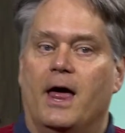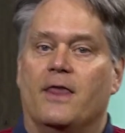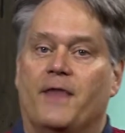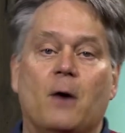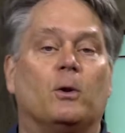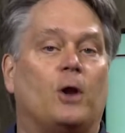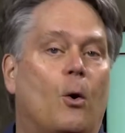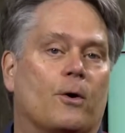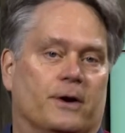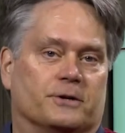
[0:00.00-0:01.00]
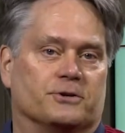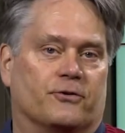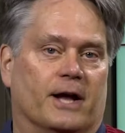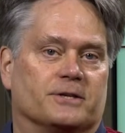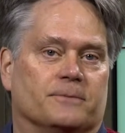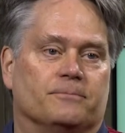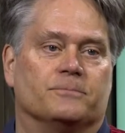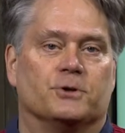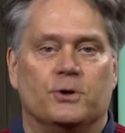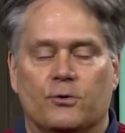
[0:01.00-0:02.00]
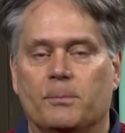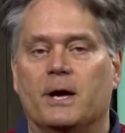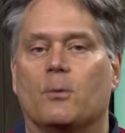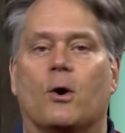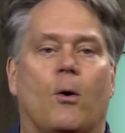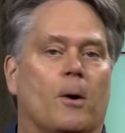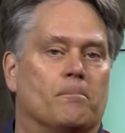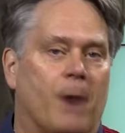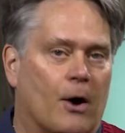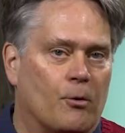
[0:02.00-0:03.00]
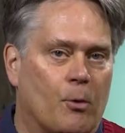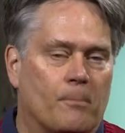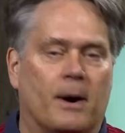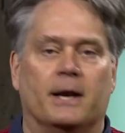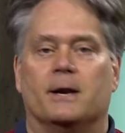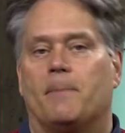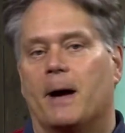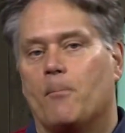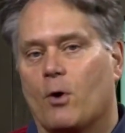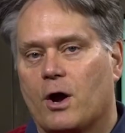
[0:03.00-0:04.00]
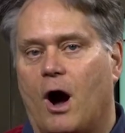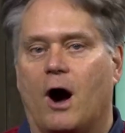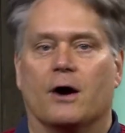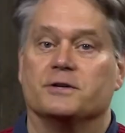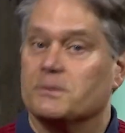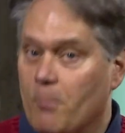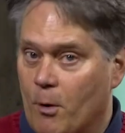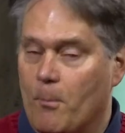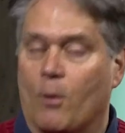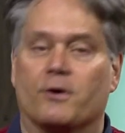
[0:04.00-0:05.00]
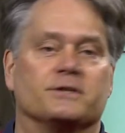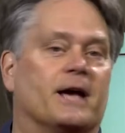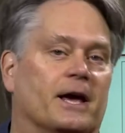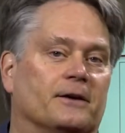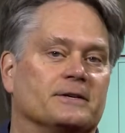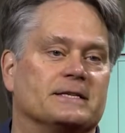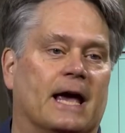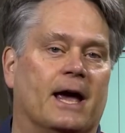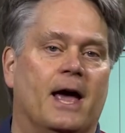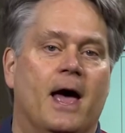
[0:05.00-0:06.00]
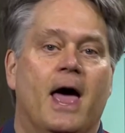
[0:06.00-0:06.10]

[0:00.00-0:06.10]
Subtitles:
they will lower interest rates. So you and me will go out and borrow more money to buy more cars and more motorcycles, say.